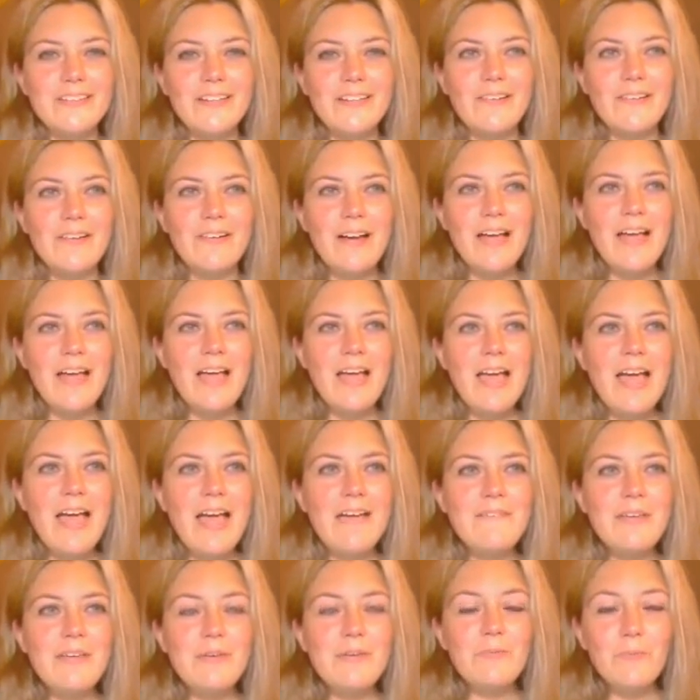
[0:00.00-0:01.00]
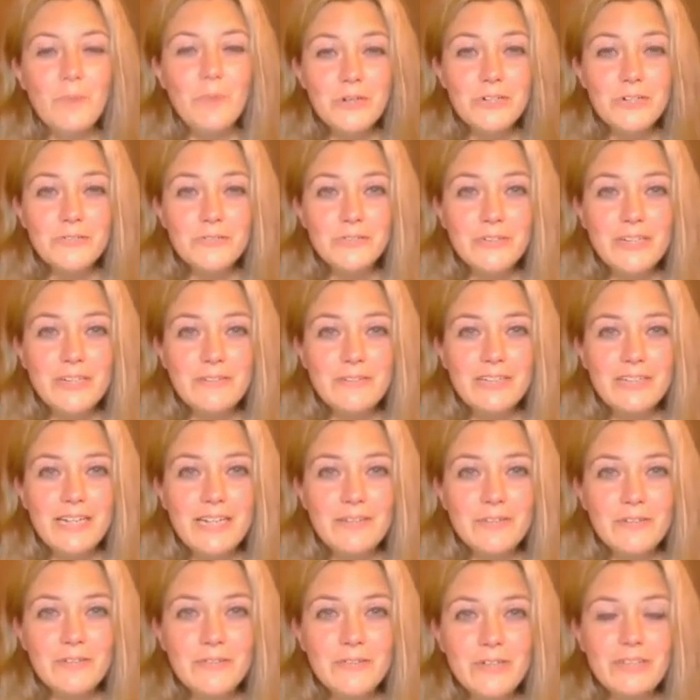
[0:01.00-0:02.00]
So have a wonderful evening,
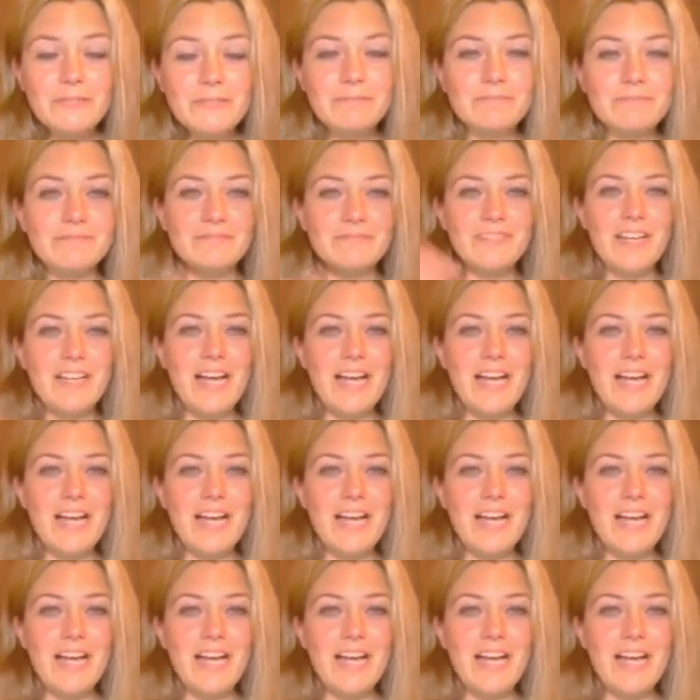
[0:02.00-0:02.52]
everyone.